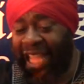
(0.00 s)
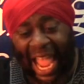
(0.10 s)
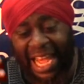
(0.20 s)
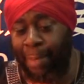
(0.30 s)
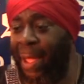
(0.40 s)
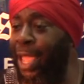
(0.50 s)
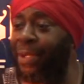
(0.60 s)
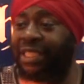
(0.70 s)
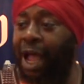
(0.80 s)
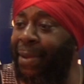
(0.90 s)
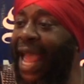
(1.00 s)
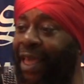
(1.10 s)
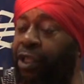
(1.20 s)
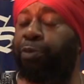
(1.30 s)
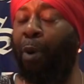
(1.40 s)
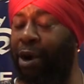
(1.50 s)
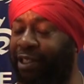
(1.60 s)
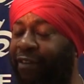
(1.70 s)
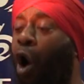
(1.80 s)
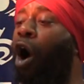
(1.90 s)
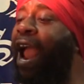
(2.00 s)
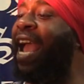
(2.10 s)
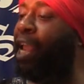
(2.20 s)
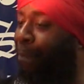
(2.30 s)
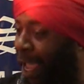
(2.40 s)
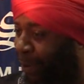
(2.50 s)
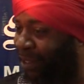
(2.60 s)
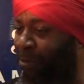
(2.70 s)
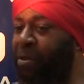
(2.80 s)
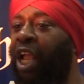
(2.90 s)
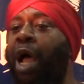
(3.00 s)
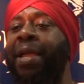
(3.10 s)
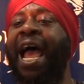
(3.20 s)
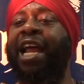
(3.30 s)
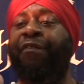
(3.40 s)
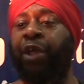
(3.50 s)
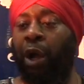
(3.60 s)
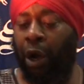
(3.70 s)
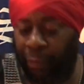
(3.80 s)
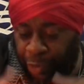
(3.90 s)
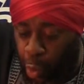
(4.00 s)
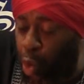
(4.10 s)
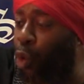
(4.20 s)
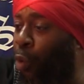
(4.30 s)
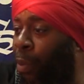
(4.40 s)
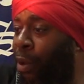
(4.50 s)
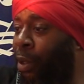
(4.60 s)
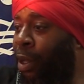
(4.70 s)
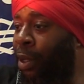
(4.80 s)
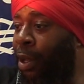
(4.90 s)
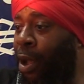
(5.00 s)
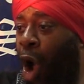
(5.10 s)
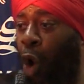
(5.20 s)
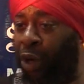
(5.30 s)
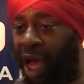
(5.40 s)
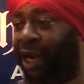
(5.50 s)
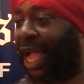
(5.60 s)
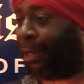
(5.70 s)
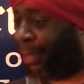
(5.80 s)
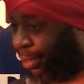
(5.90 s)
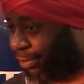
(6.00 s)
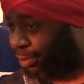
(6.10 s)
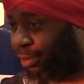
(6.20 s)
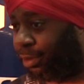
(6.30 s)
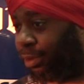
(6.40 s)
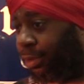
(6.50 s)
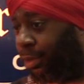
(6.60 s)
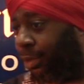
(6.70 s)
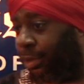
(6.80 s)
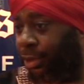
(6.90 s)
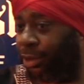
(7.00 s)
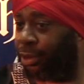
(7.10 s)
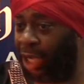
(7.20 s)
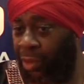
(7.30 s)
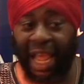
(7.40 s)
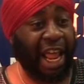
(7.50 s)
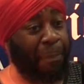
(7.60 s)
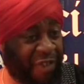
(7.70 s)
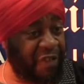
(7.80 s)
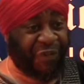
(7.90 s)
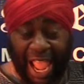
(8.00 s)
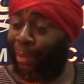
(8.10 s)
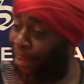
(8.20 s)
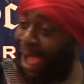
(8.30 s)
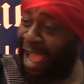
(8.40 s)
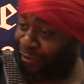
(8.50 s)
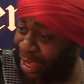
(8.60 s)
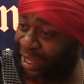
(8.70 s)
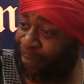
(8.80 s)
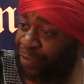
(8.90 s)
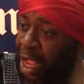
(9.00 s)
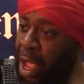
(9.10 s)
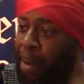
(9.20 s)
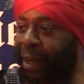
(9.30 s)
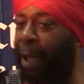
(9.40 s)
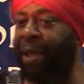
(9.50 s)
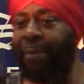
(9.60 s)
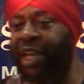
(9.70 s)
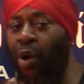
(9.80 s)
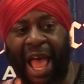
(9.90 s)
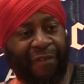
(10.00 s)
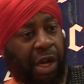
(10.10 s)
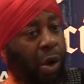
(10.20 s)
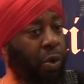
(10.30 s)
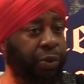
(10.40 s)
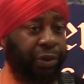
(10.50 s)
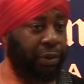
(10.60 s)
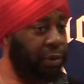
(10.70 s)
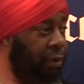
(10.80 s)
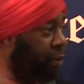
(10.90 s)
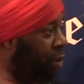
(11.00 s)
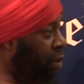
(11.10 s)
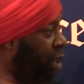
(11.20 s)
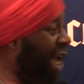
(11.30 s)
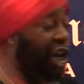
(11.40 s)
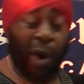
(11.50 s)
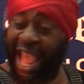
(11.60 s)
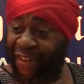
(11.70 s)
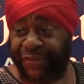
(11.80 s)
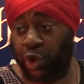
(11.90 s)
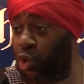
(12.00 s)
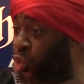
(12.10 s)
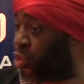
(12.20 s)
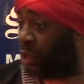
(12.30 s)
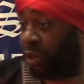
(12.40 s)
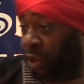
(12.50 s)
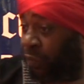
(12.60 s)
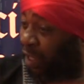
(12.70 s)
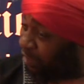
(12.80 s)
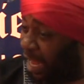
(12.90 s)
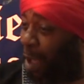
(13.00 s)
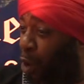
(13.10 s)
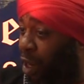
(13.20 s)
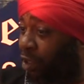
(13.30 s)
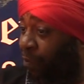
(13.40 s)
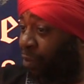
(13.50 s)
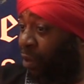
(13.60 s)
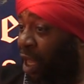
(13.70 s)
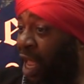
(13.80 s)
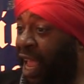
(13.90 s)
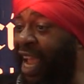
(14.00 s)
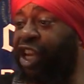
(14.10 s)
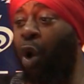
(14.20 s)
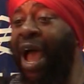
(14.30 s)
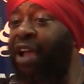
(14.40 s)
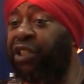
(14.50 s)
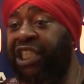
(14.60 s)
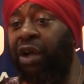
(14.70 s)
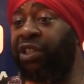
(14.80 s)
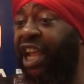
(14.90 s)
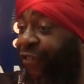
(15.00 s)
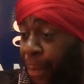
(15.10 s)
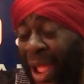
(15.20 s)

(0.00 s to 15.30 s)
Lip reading: any babies coming out of are any babies coming out of the womb holding $100 bills? No. Now their family might have money, but that baby, they don't have clothes. It don't have food. Islam was? It don't have shelter if the